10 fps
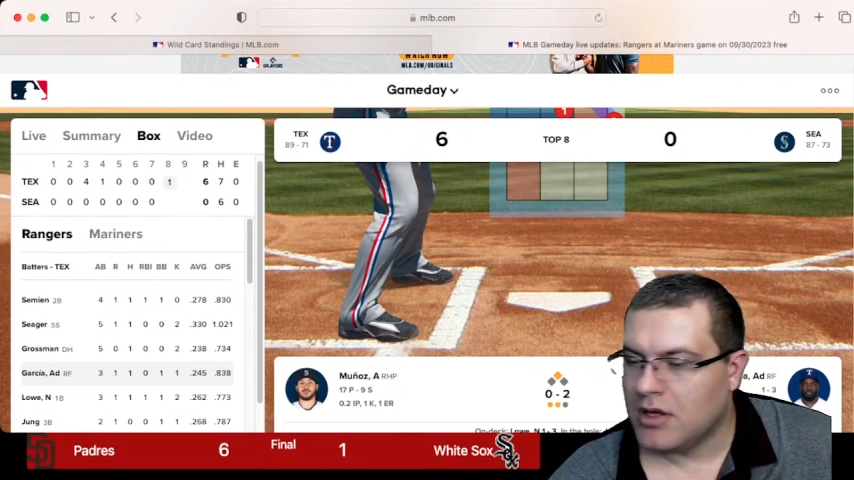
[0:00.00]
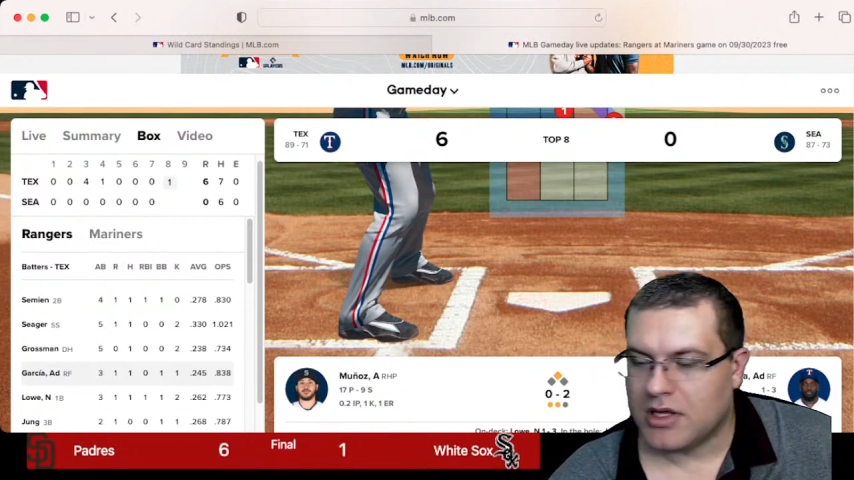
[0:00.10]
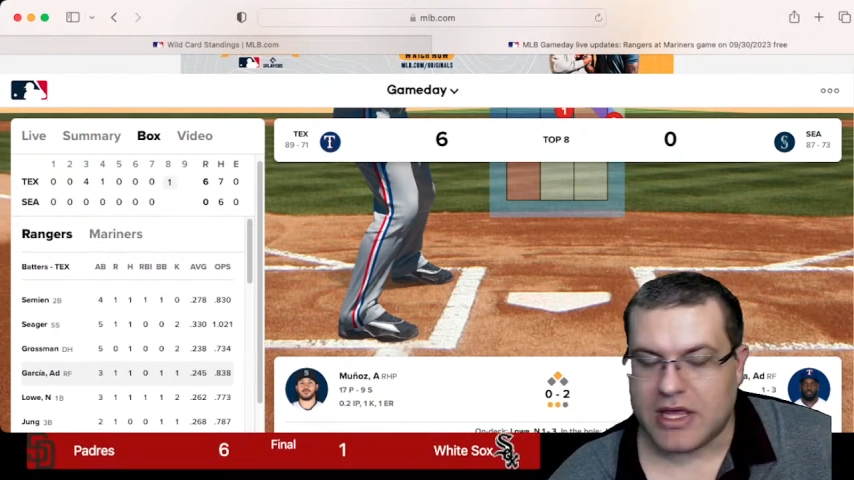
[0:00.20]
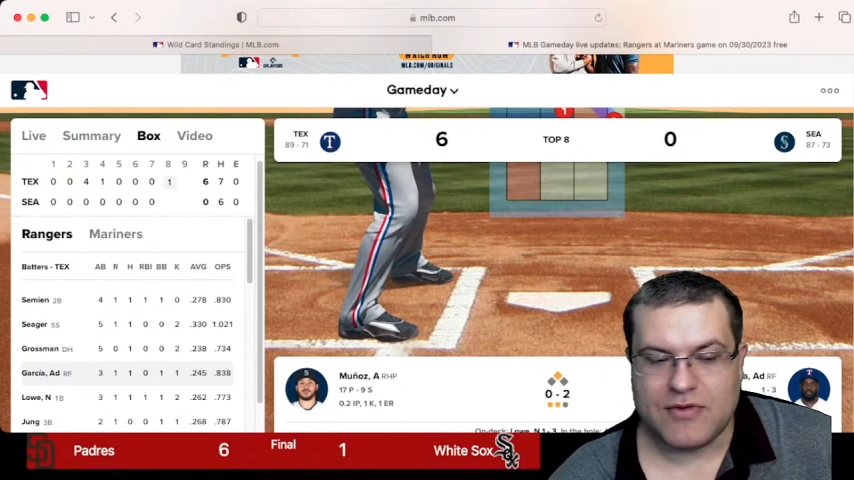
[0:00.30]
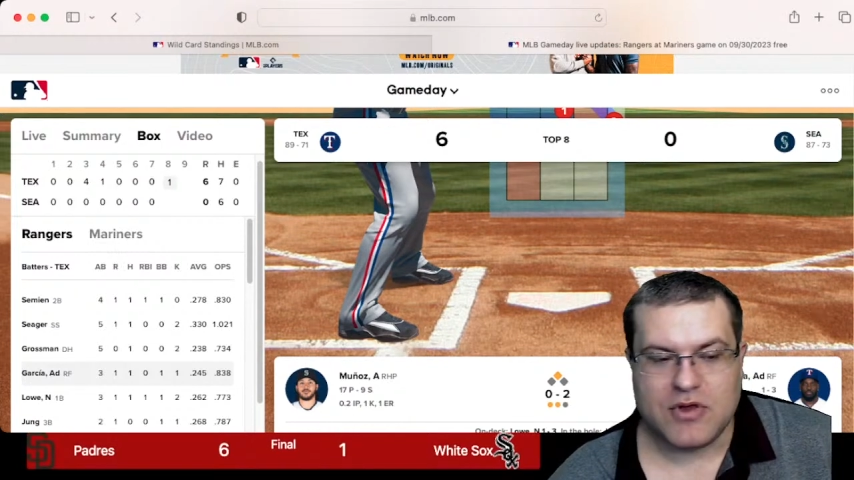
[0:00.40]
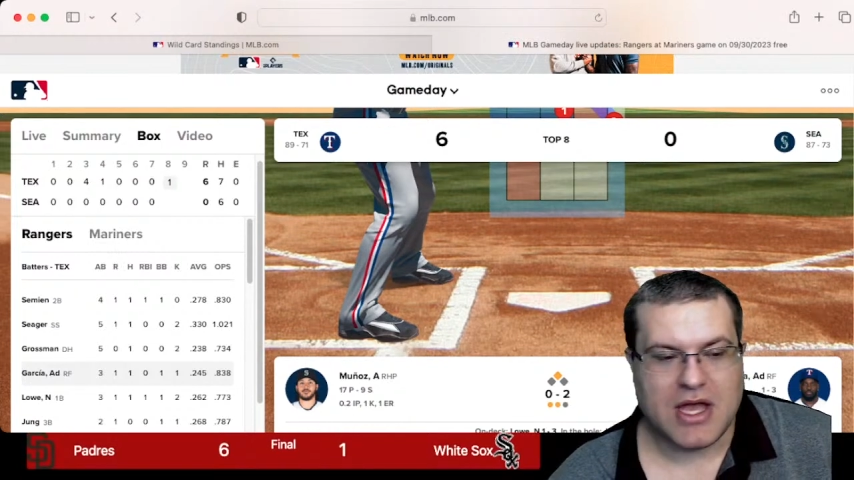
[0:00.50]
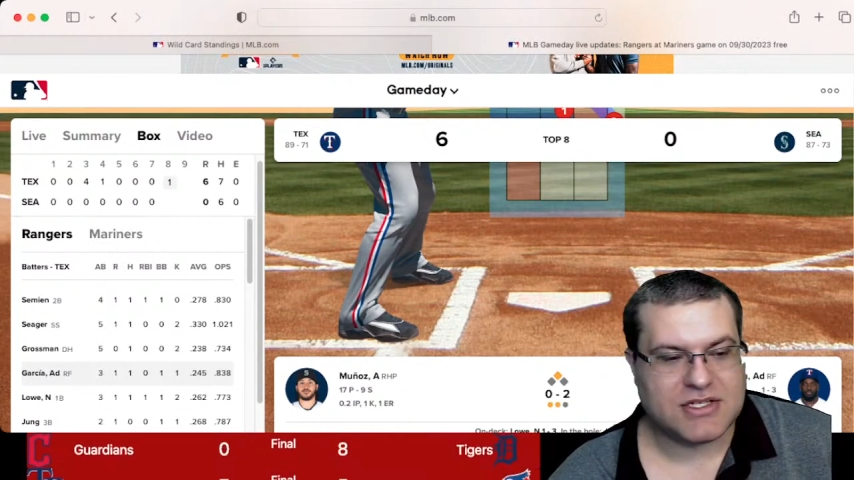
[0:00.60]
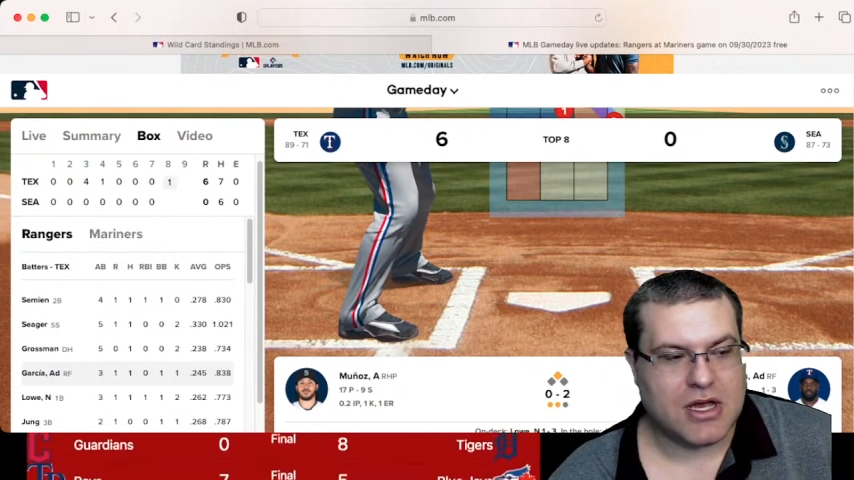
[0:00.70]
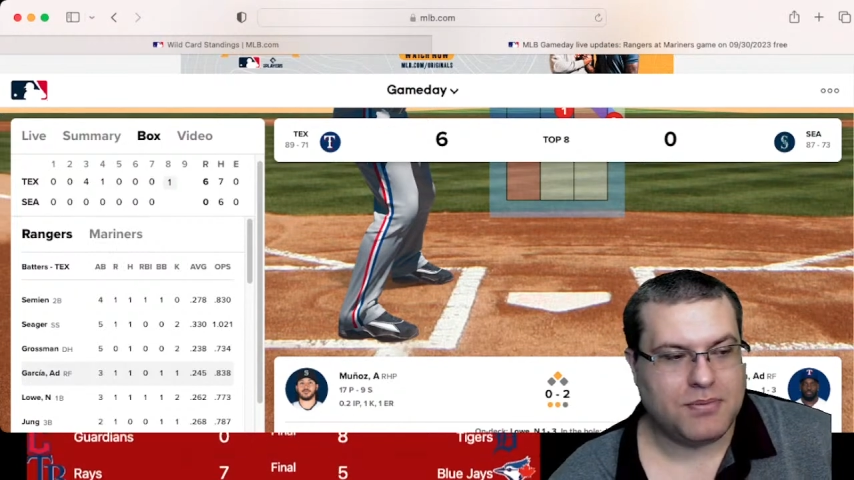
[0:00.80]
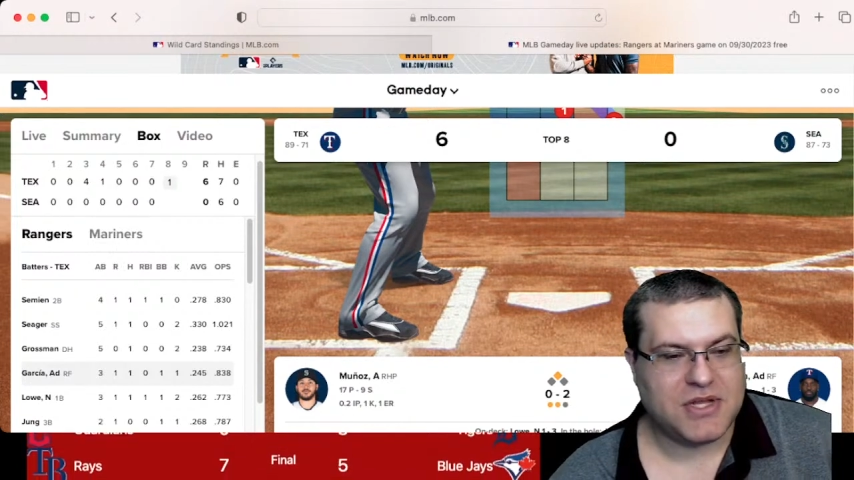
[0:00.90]
Give you guys
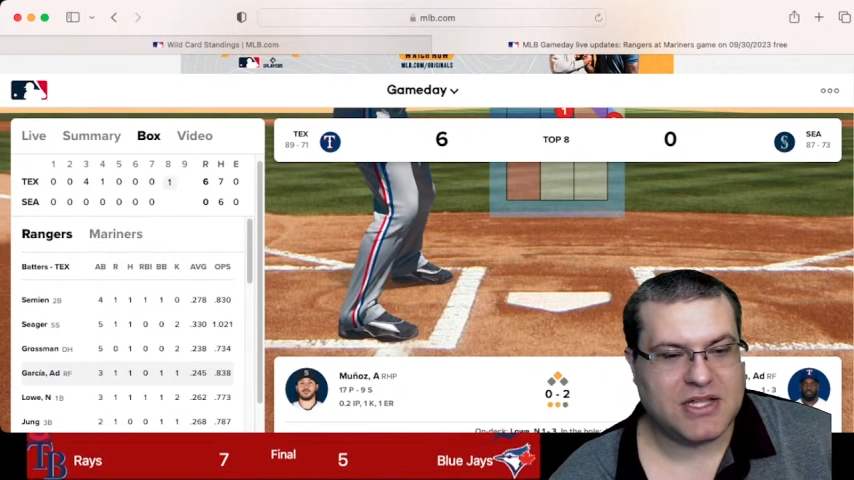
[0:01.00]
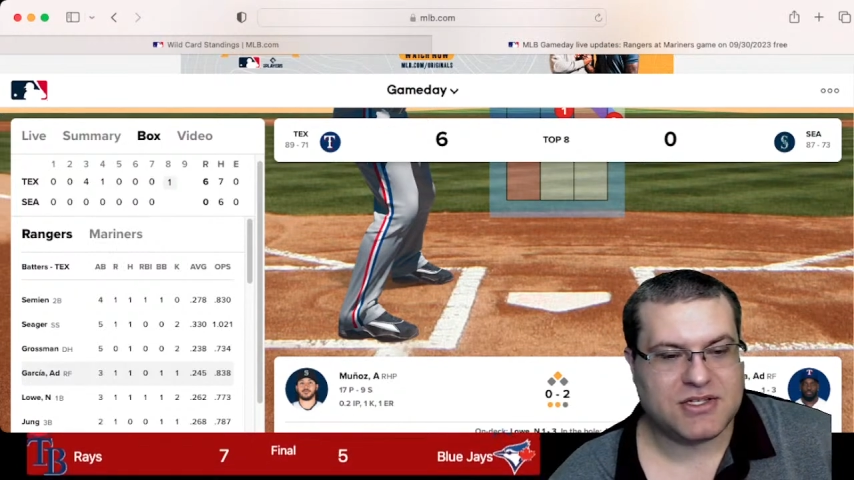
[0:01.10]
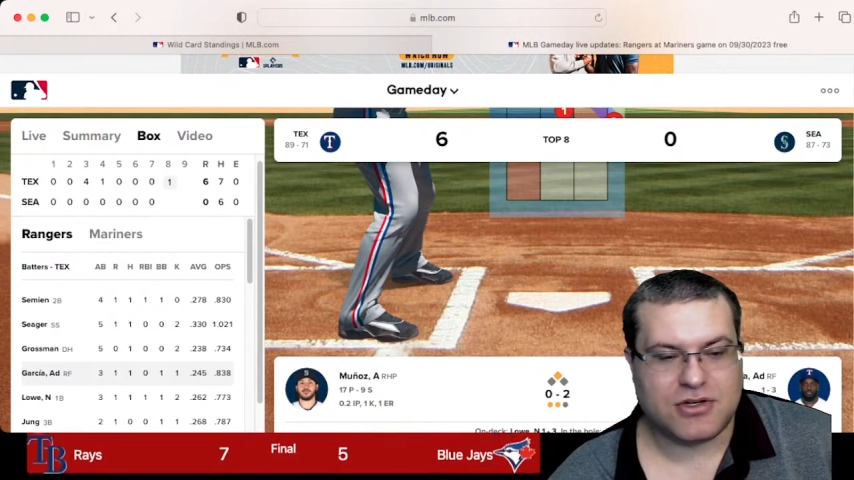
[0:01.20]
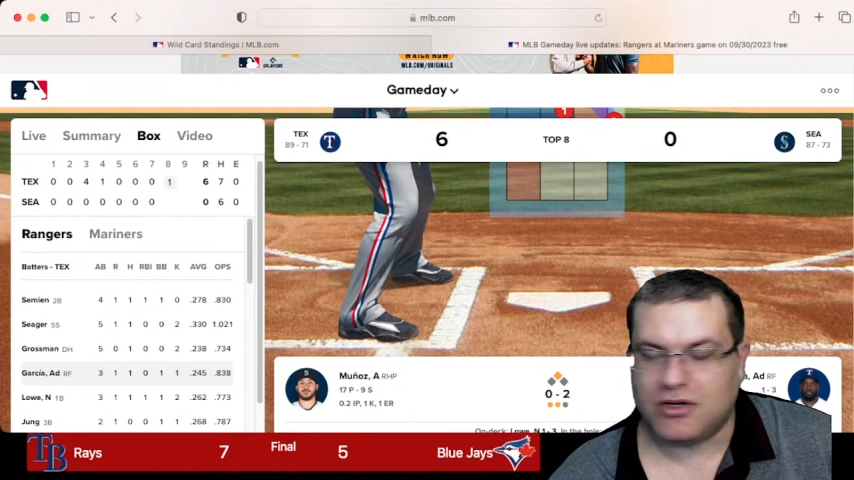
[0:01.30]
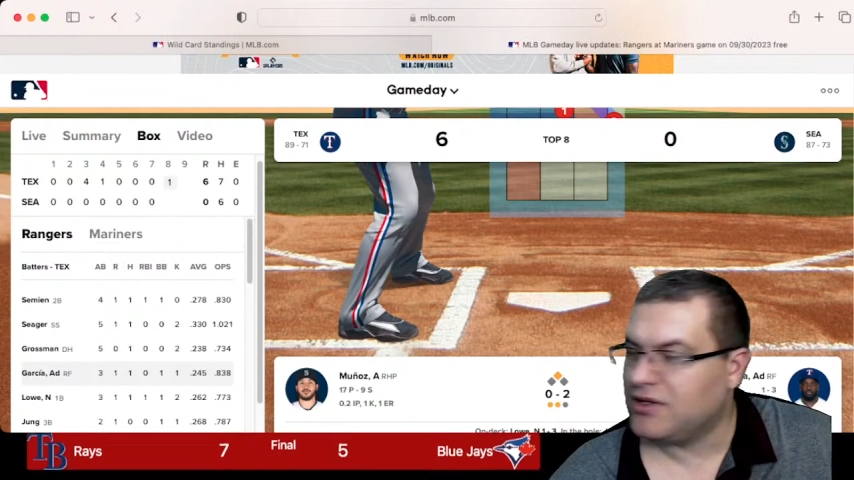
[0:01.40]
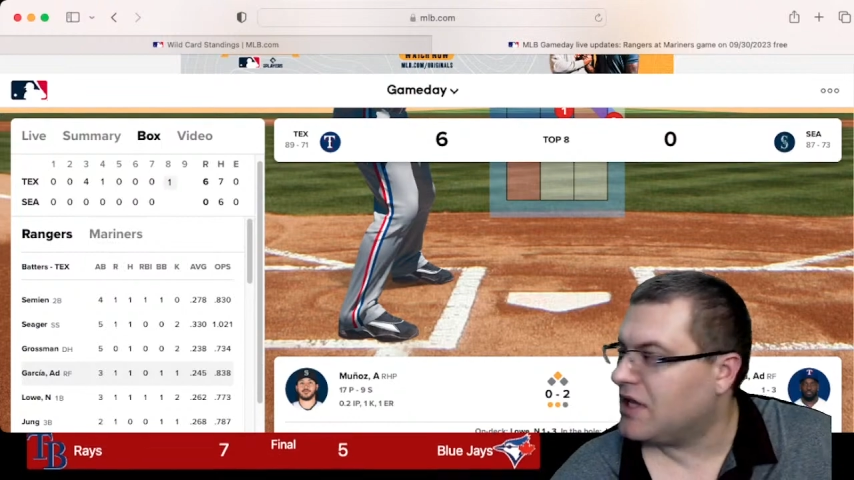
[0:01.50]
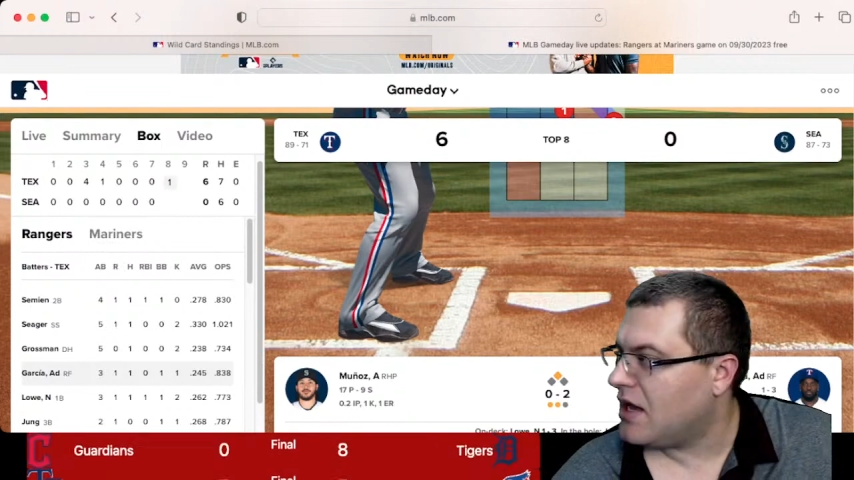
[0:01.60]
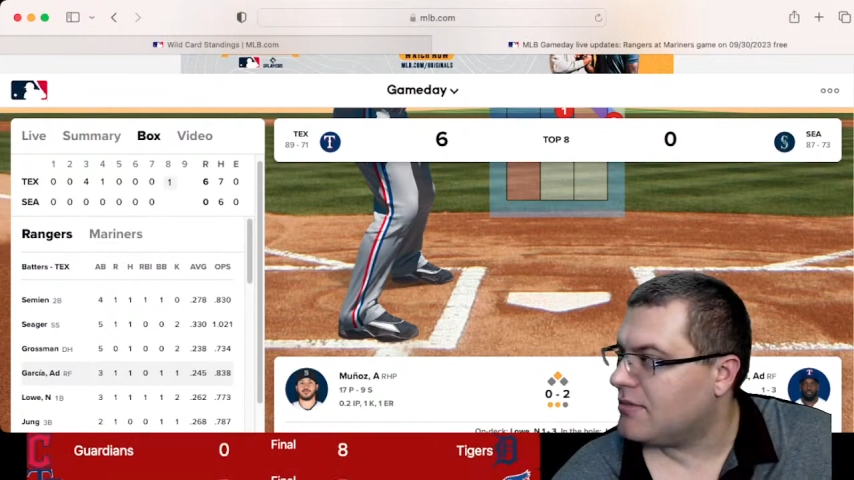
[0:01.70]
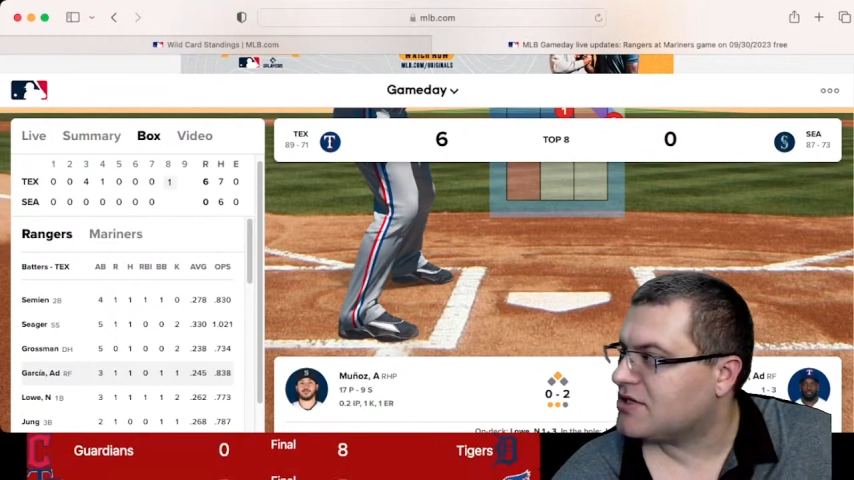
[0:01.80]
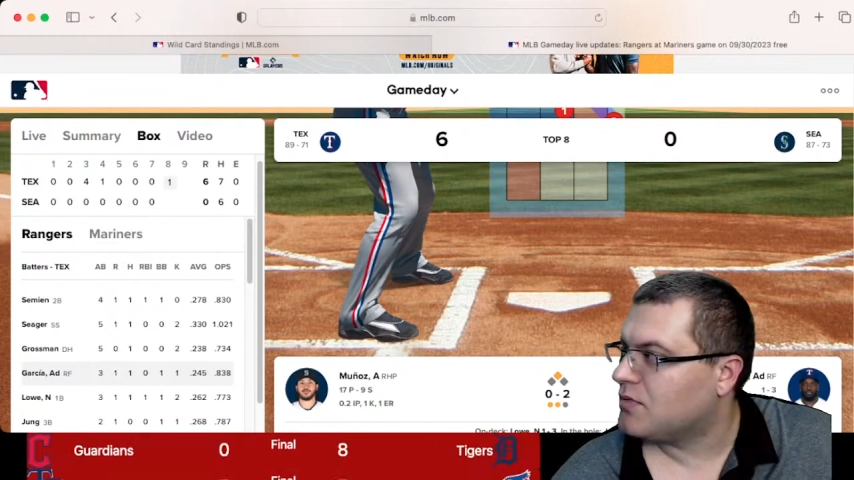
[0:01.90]
updates during the game as